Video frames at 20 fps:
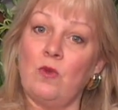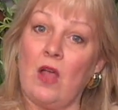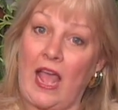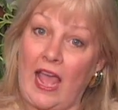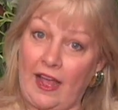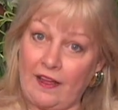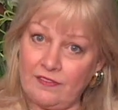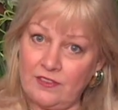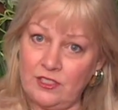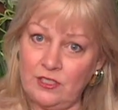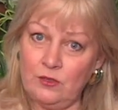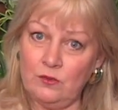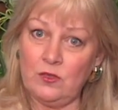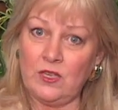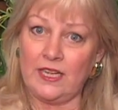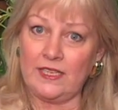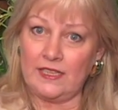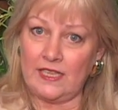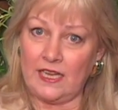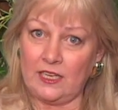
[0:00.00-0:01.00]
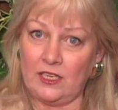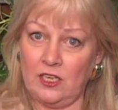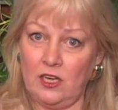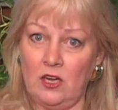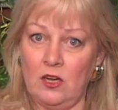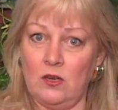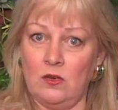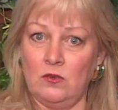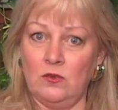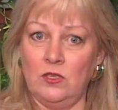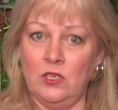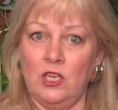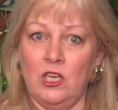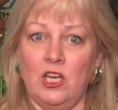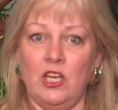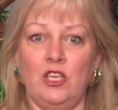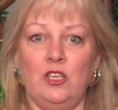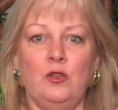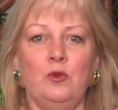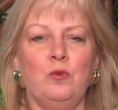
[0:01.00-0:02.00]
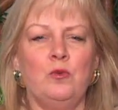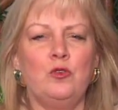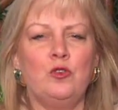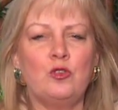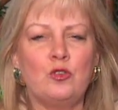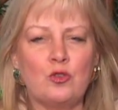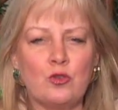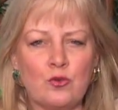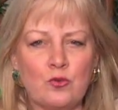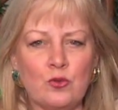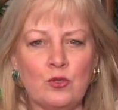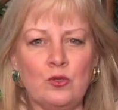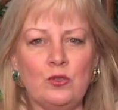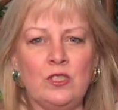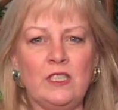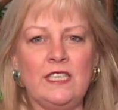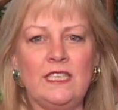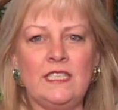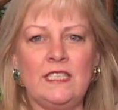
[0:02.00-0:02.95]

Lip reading: after you let that go, you truly